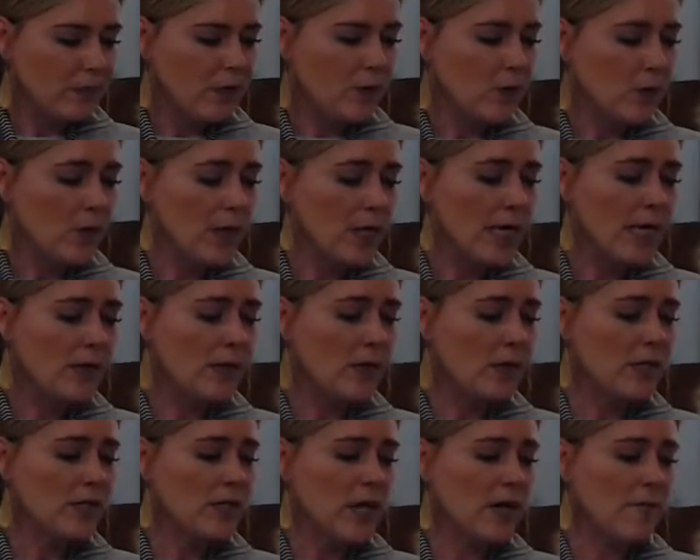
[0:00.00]
When he
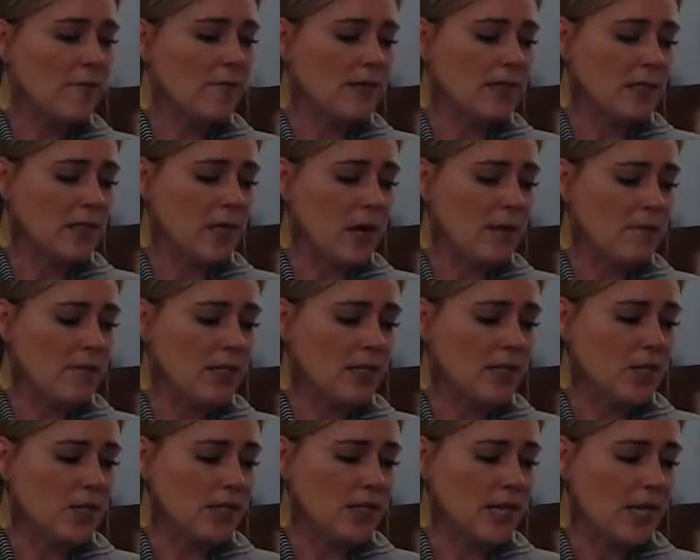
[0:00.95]
looked up and saw
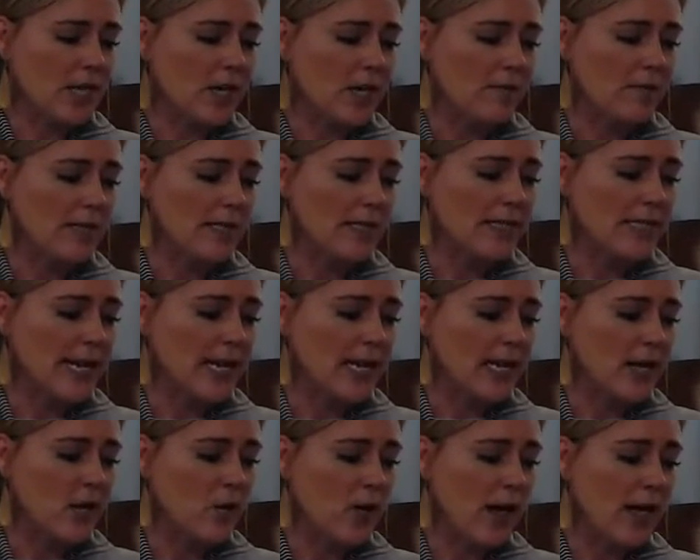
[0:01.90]
Mr. Zuckerman
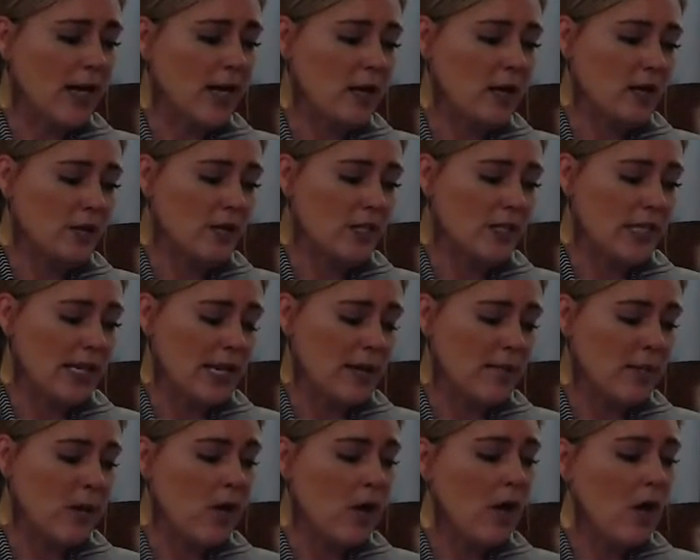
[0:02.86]
standing quite close to
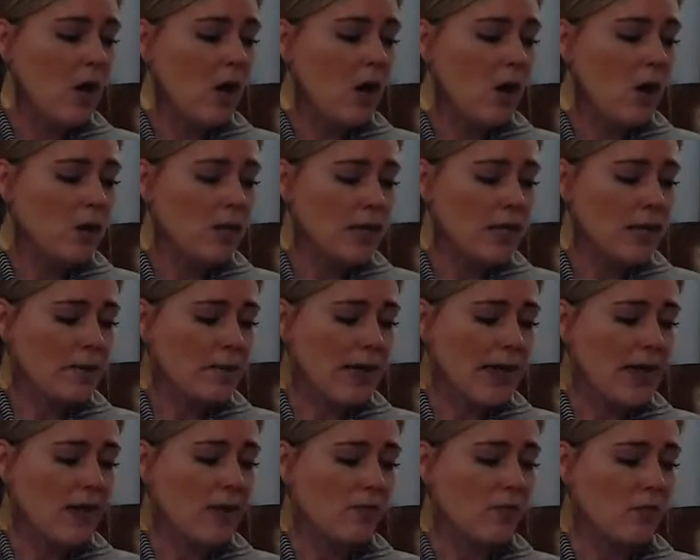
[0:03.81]
him, holding a
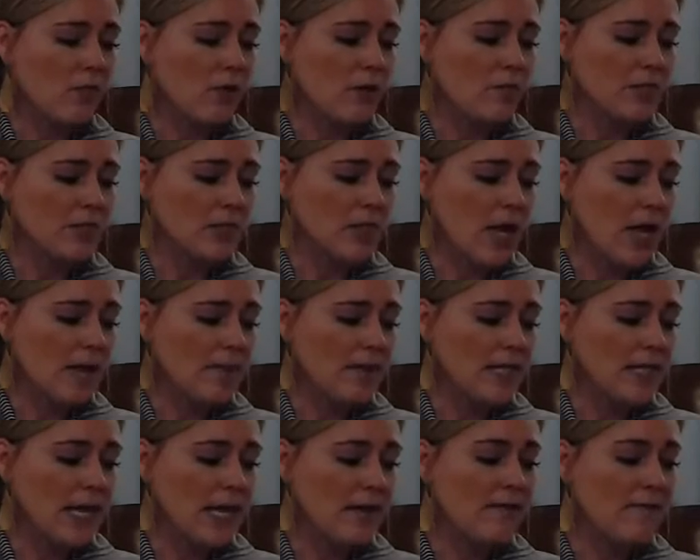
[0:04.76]
pail of warm slops,
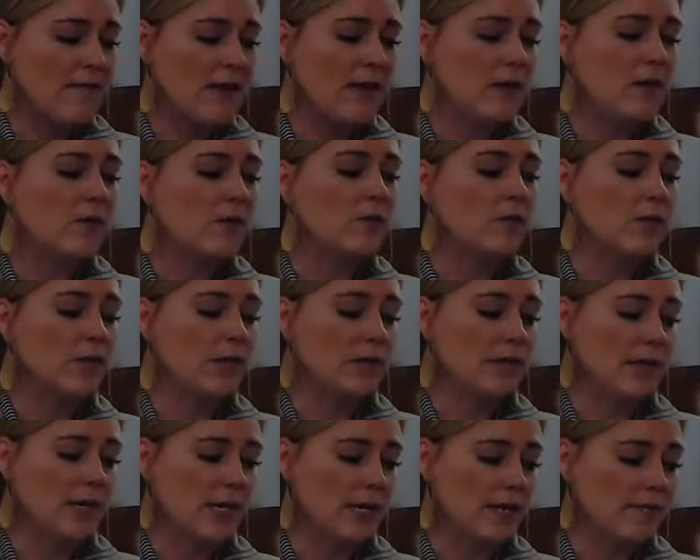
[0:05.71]
he felt
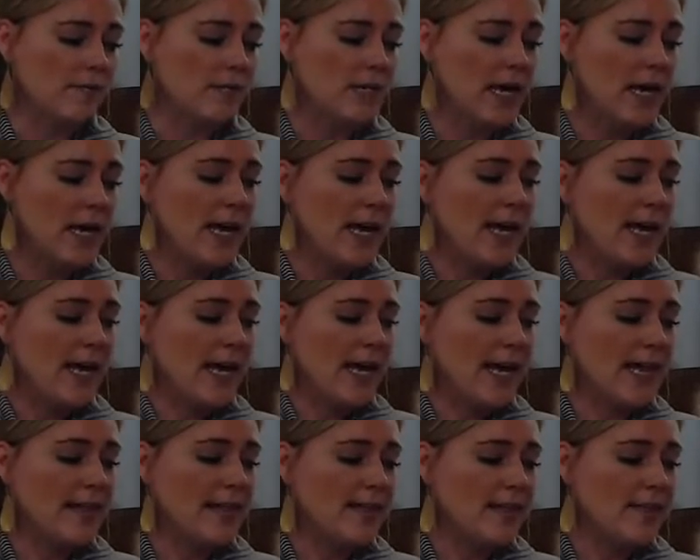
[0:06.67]
relieved.
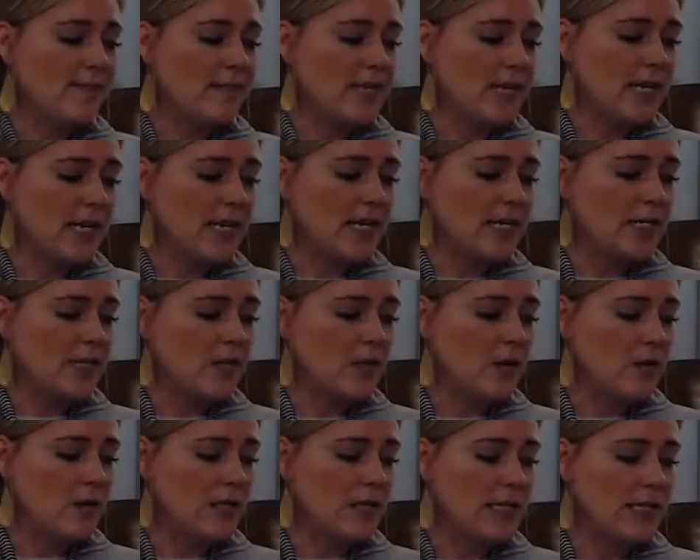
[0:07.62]
He lifted his
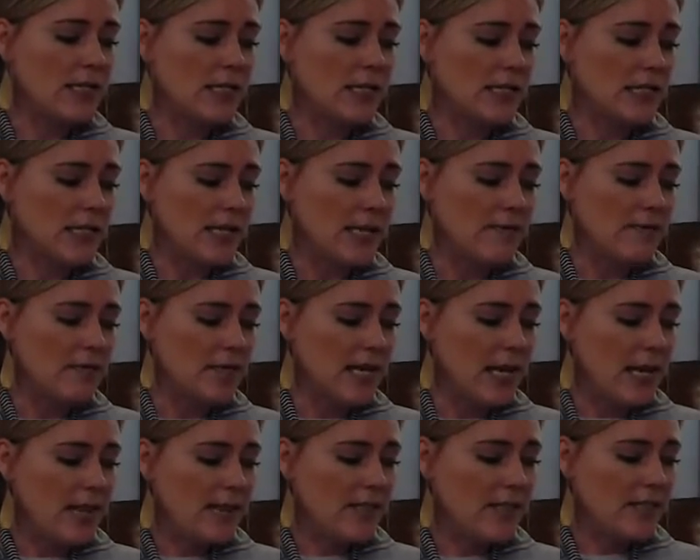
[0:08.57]
nose and sniffed.
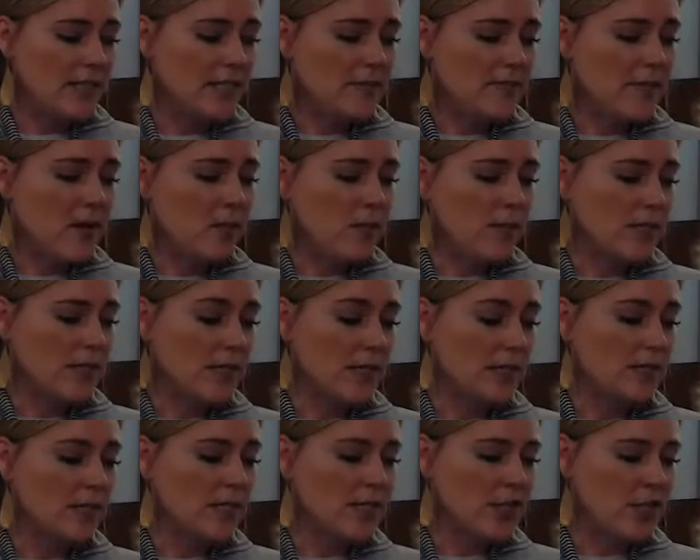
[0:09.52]
The smell was
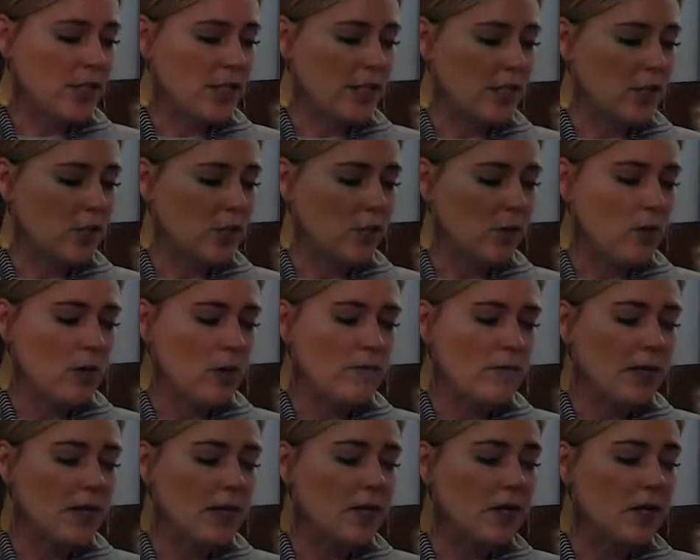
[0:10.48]
delicious. Warm
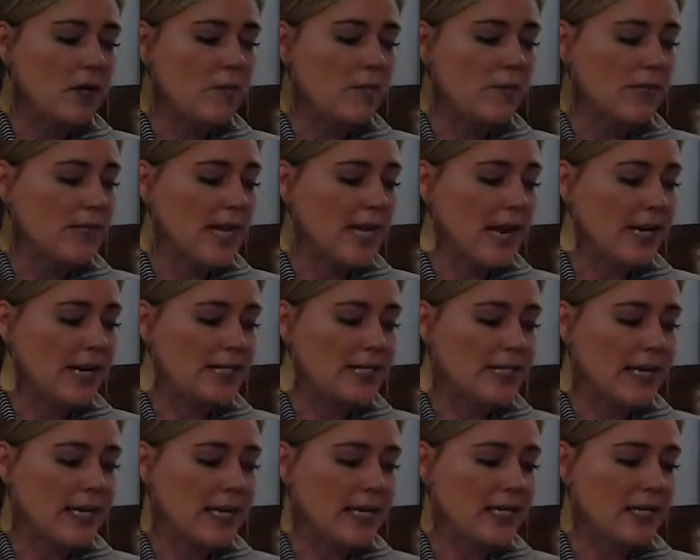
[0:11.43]
milk, potato
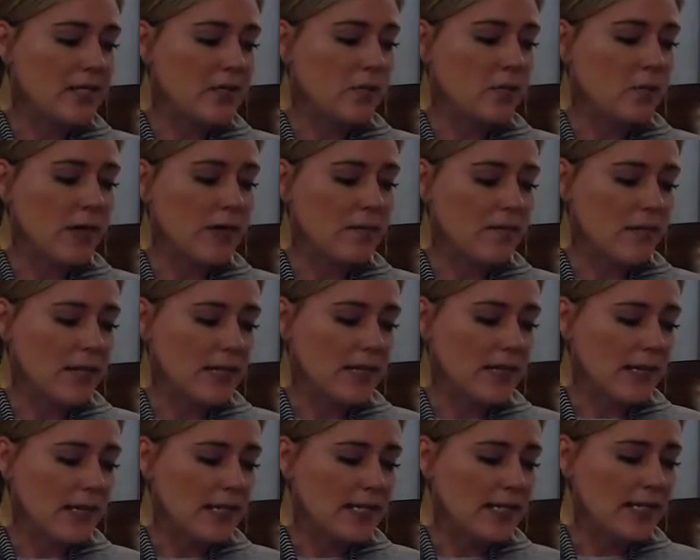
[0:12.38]
skins, wheat
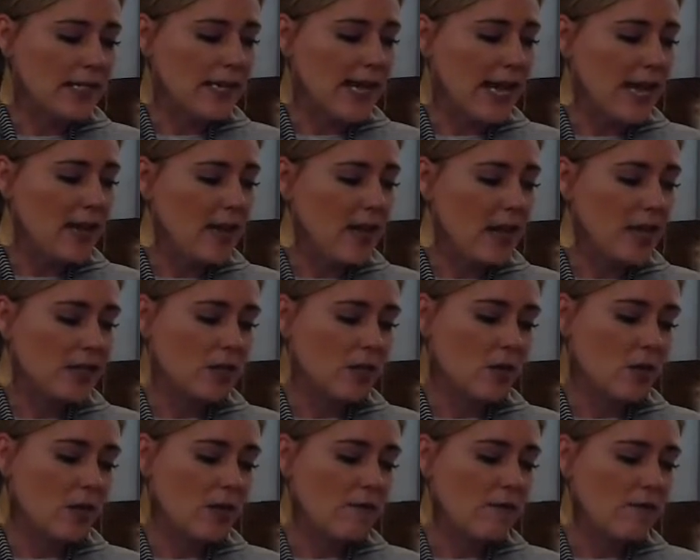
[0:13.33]
middlings, Kellogg's
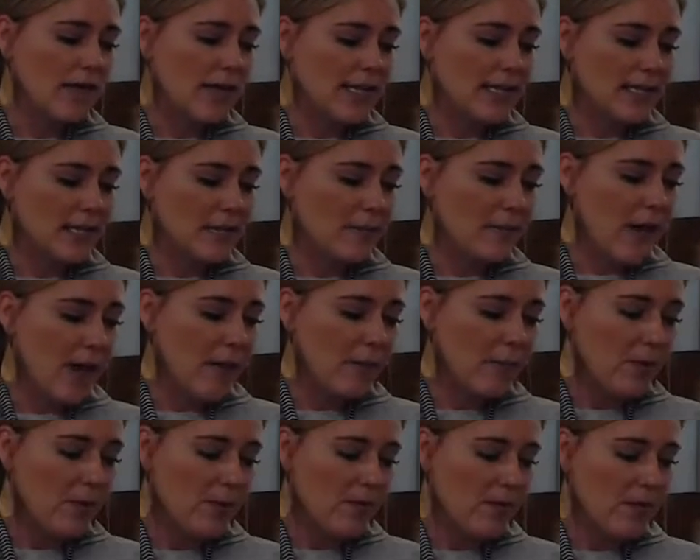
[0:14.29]
cornflakes, and
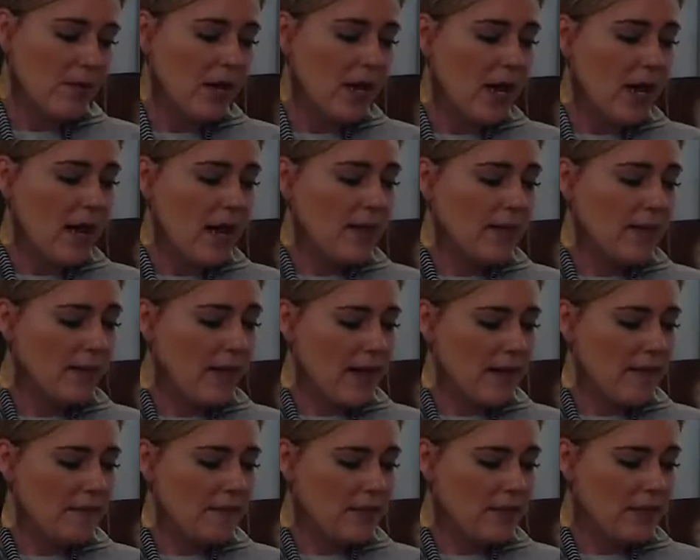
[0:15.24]
popover
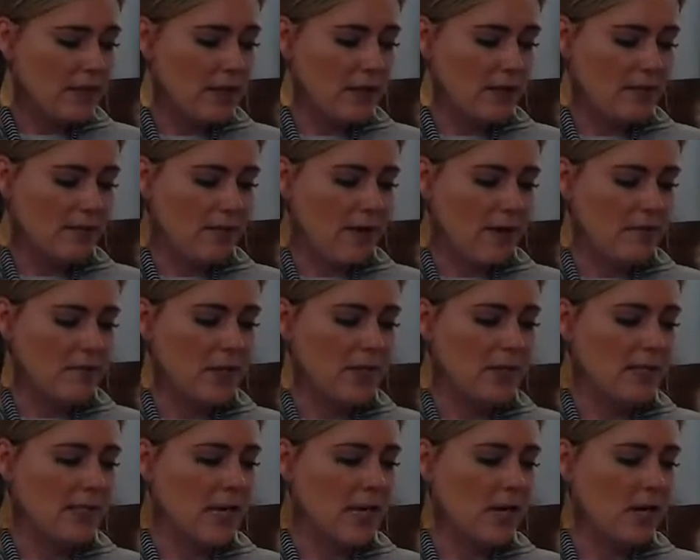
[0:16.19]
left from the
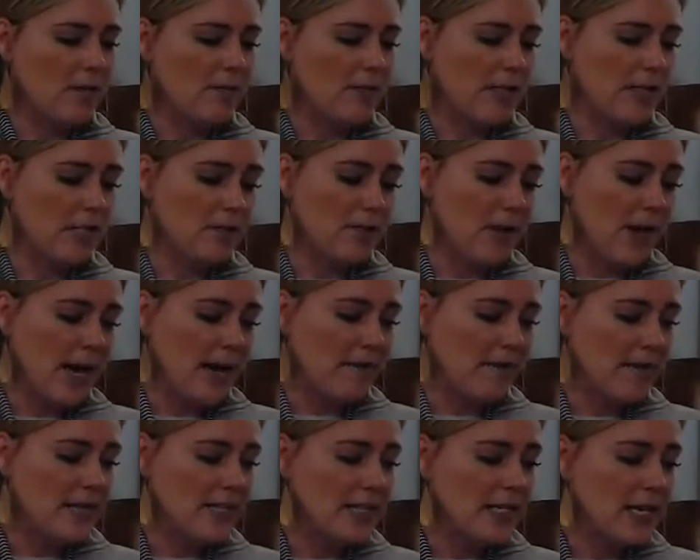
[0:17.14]
Zuckerman's
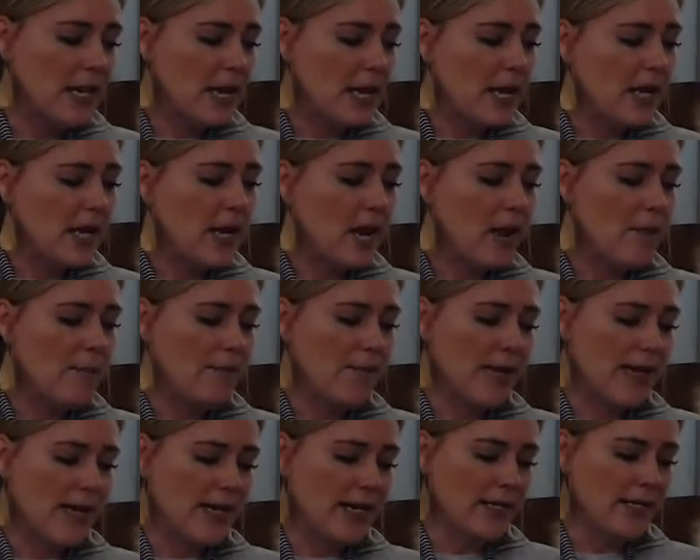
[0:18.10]
breakfast. Come,
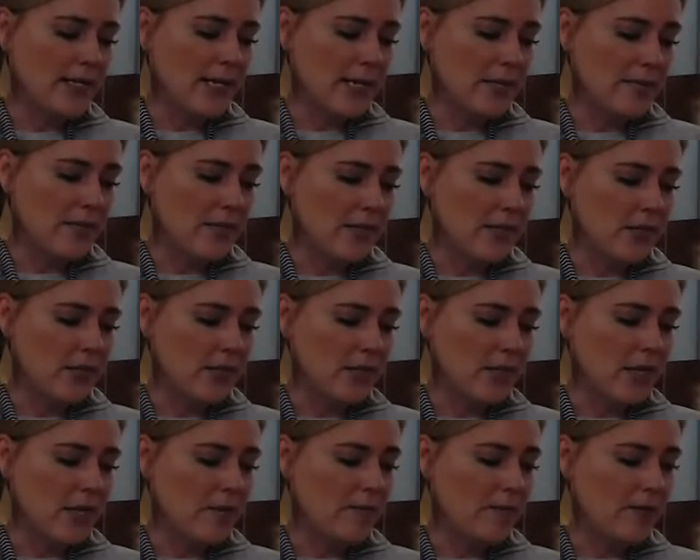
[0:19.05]
pig, said Mr.
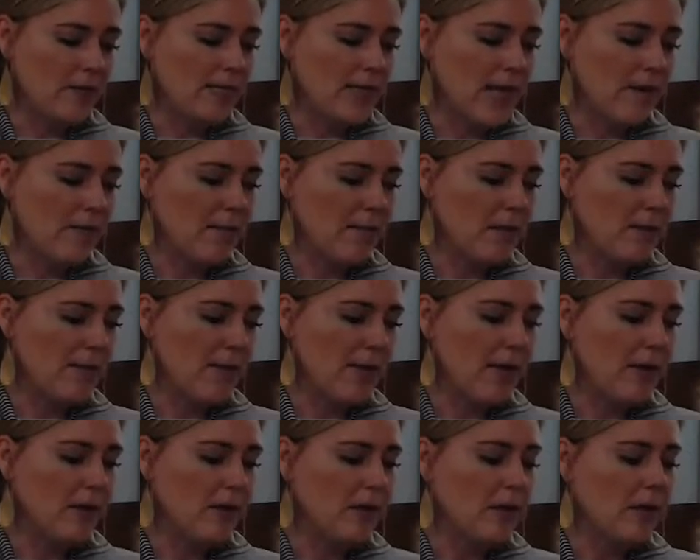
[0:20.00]
Zuckerman, tapping the
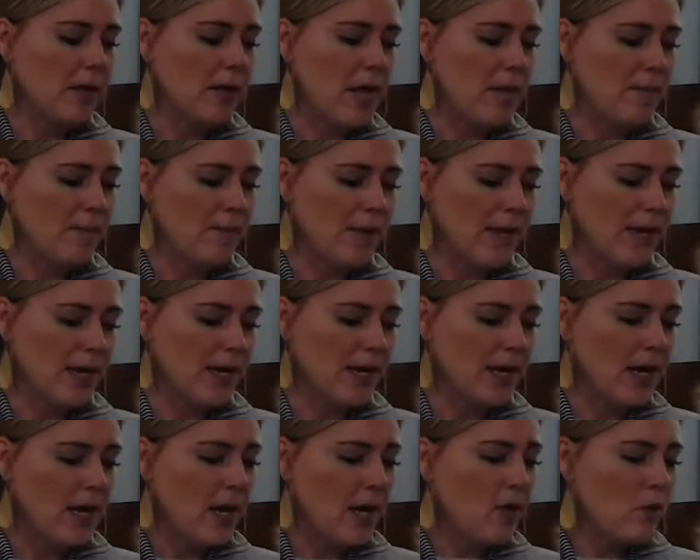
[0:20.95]
pail. Come, pig.
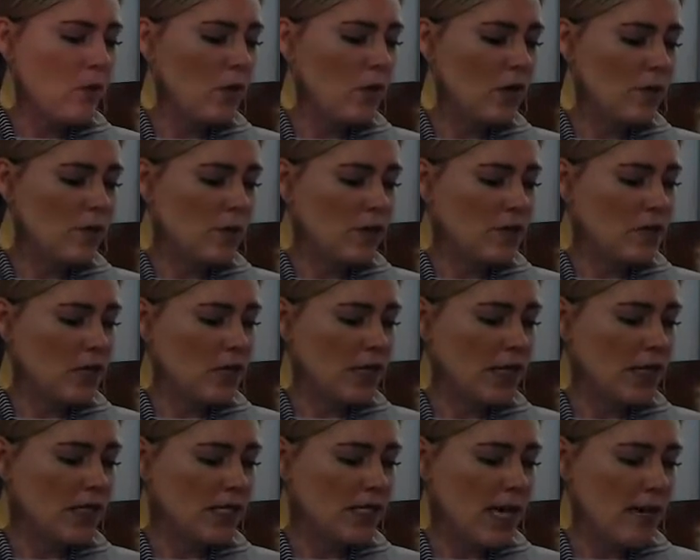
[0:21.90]
Wilbur took
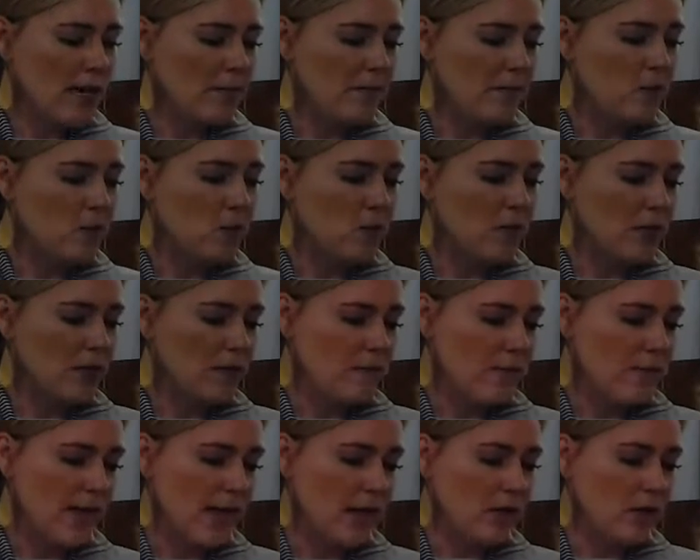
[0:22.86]
a step toward the
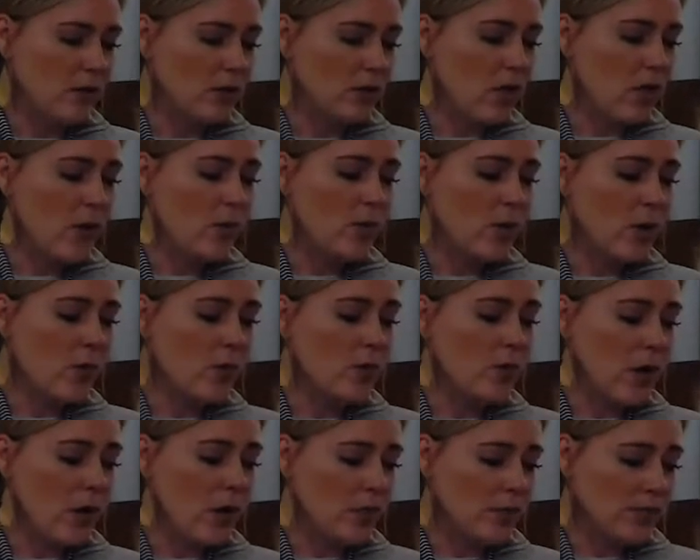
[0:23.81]
pail. No, no,
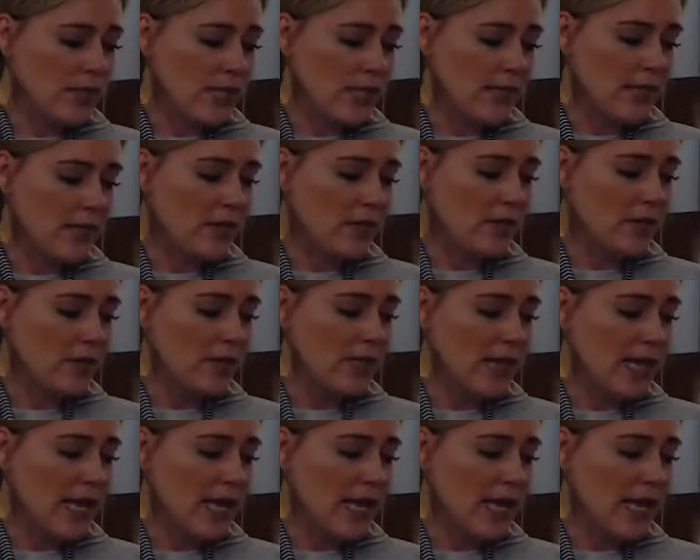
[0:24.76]
no, said the goose.